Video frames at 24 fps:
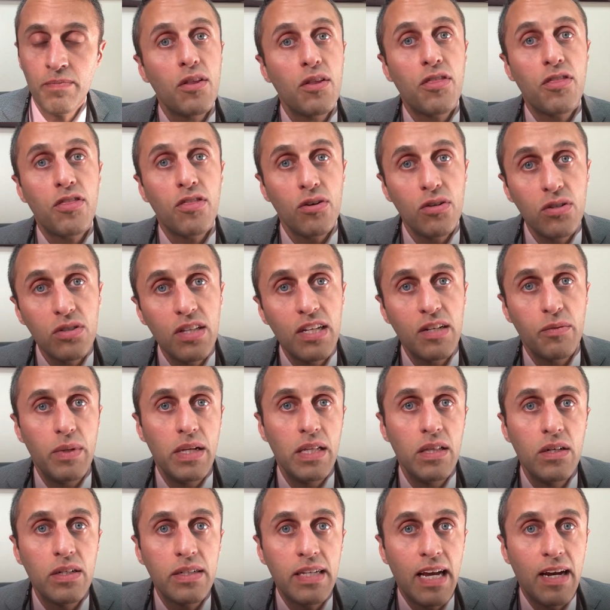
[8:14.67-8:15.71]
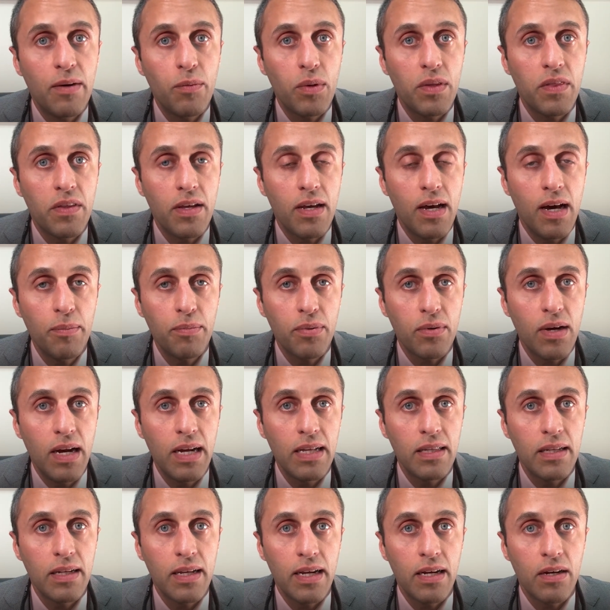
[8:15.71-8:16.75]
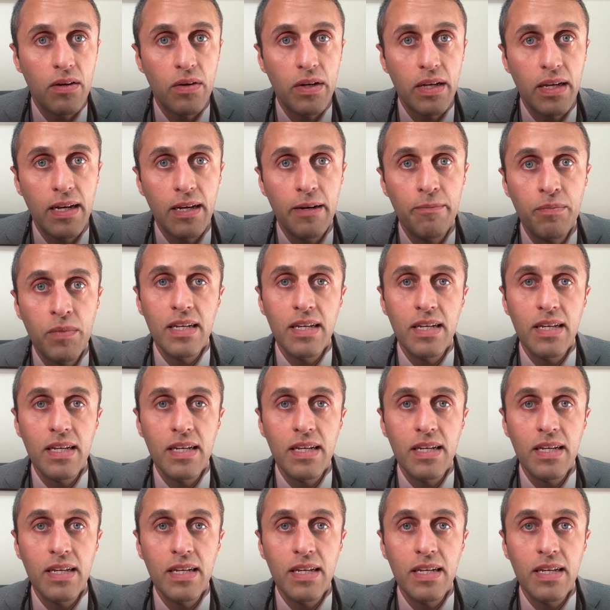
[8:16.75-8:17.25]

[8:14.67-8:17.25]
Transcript: third thing we look at with the upper eyelid area